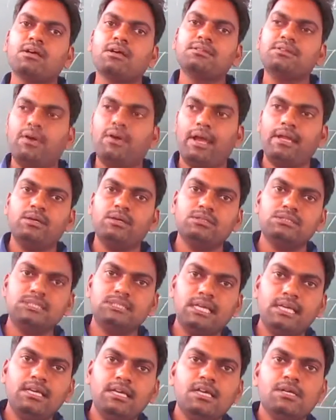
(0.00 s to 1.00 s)
The
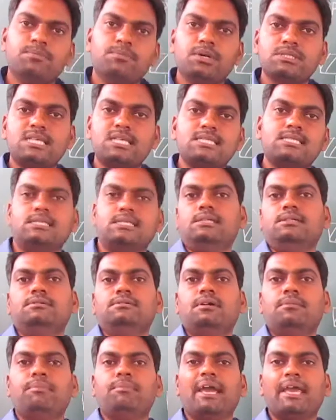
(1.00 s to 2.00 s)
energy
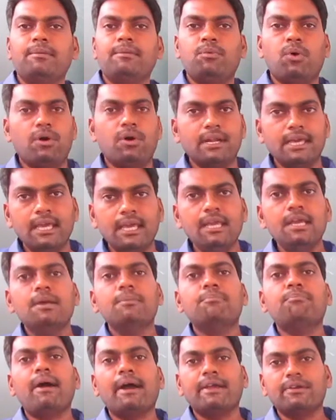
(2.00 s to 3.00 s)
possessed by a body
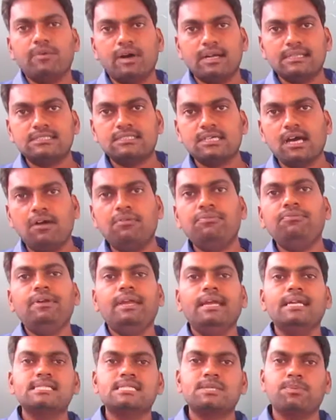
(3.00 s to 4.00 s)
by virtue of
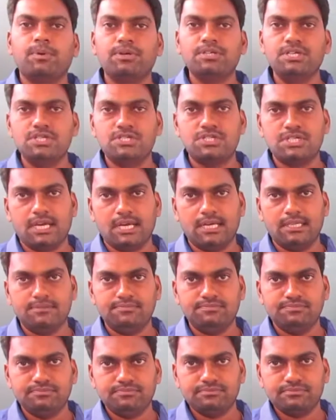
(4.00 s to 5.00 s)
its position.